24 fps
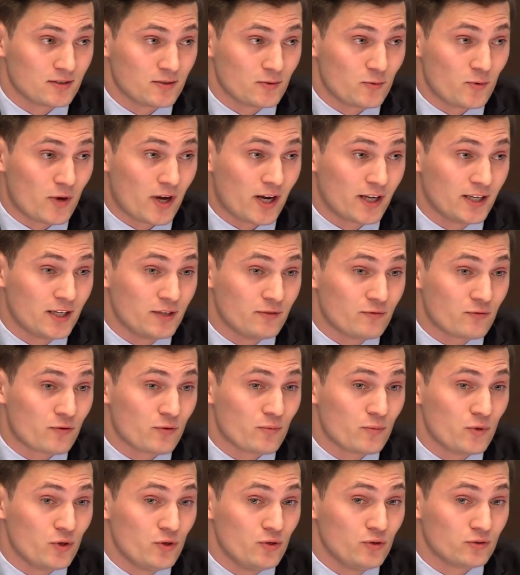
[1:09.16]
What I need
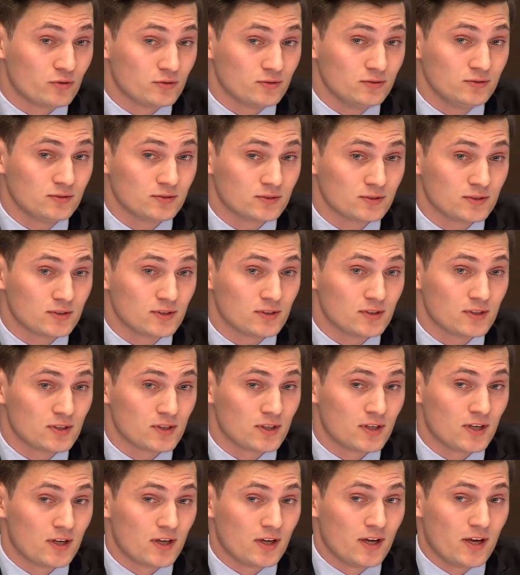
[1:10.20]
from you
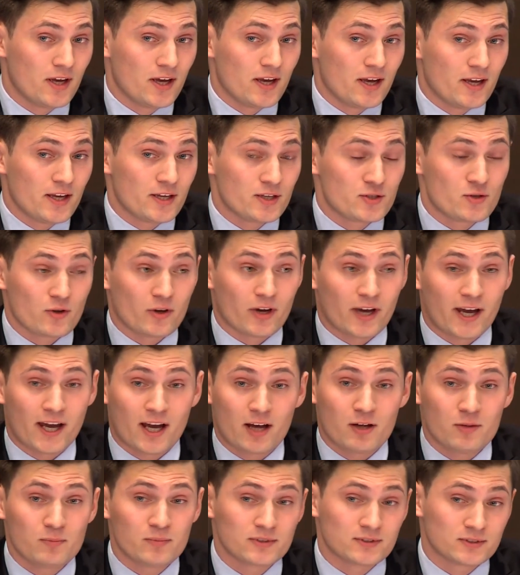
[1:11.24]
is your
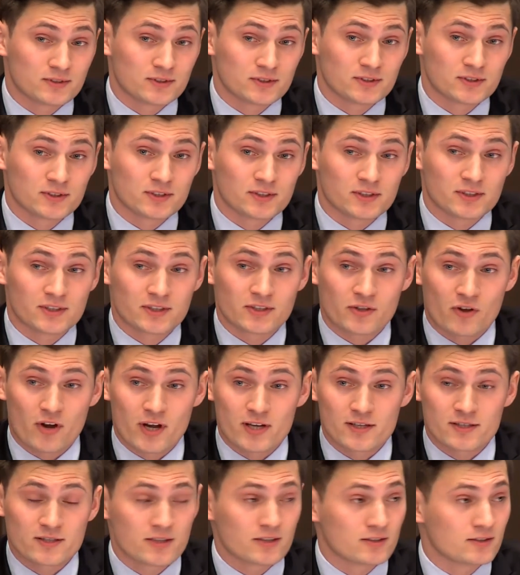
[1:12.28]
help,
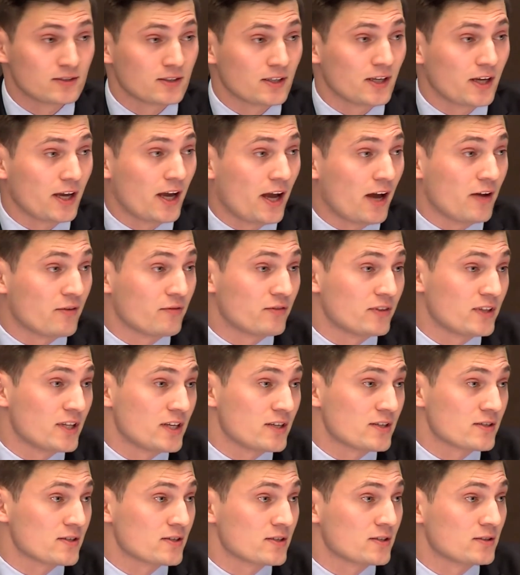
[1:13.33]
trust,
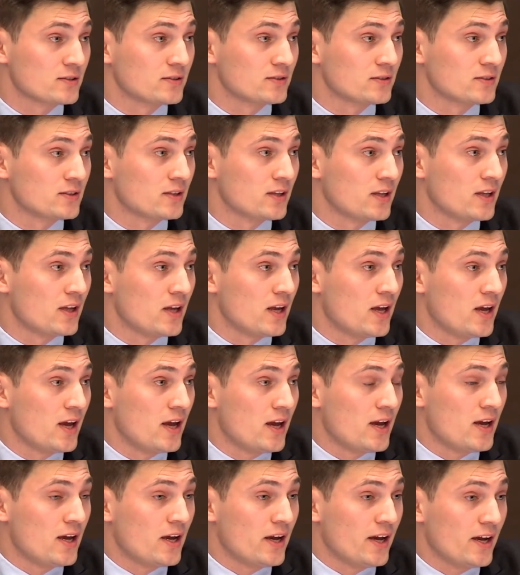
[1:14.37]
confidence,
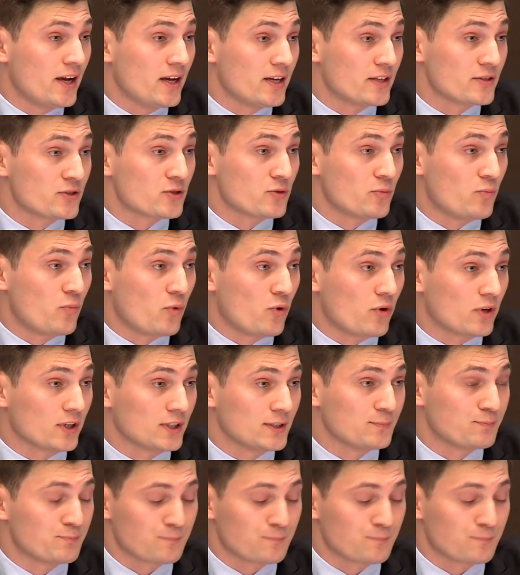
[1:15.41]
and support.